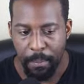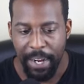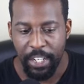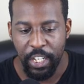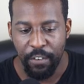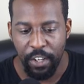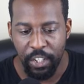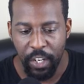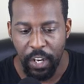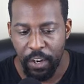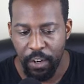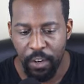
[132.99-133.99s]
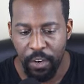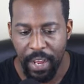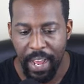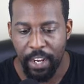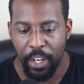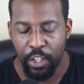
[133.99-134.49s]
But she returned not,
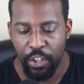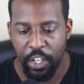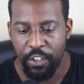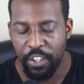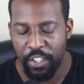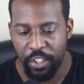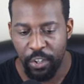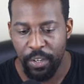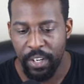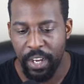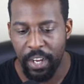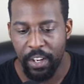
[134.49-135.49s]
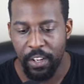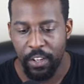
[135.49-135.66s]
and her treacherous Judah